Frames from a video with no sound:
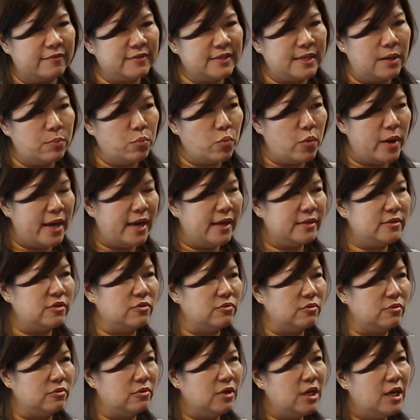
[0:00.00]
have some way
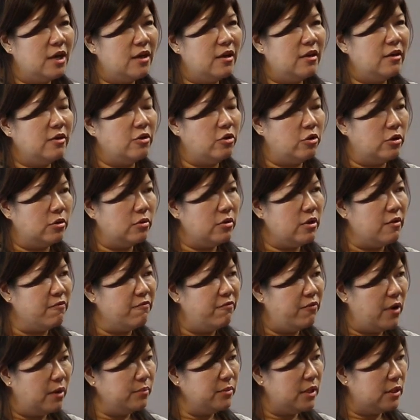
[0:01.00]
to you know,
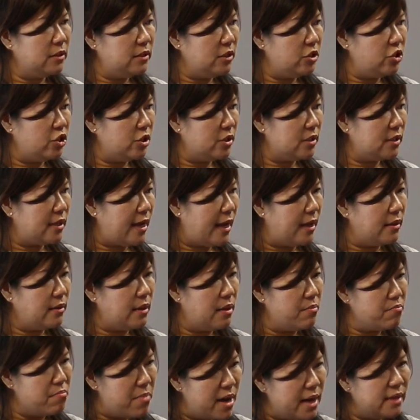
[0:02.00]
inform the teachers
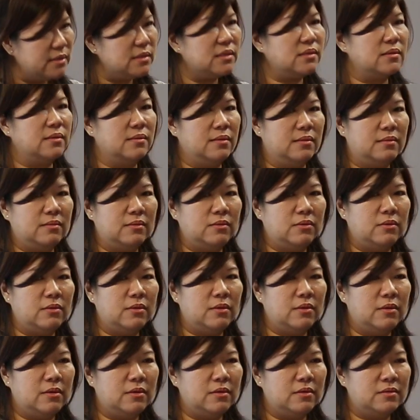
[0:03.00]
that they must
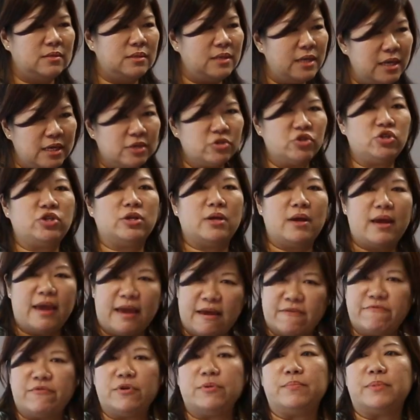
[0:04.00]
teach
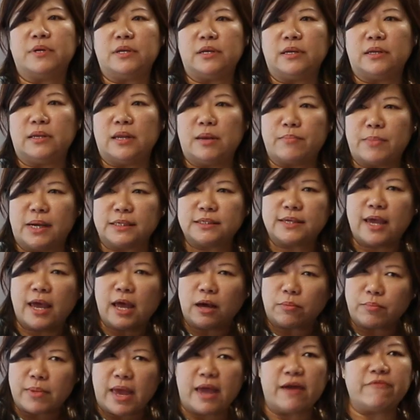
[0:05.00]
everybody. They must
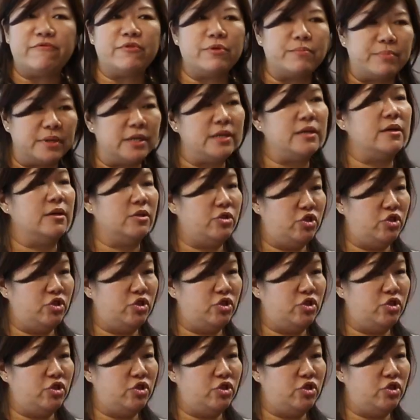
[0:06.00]
help everybody